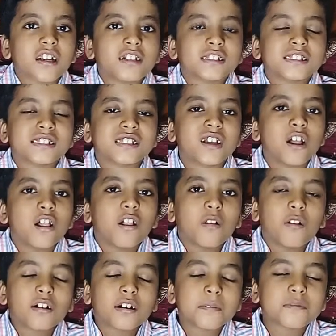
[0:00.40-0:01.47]
friends
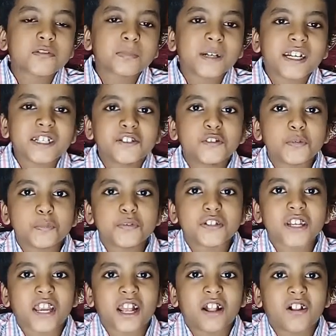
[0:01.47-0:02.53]
welcome to my youtube
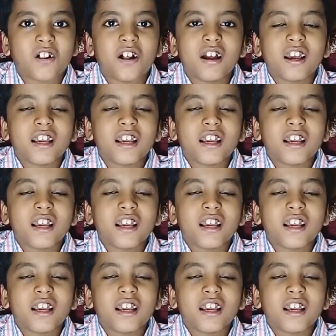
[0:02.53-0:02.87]
channel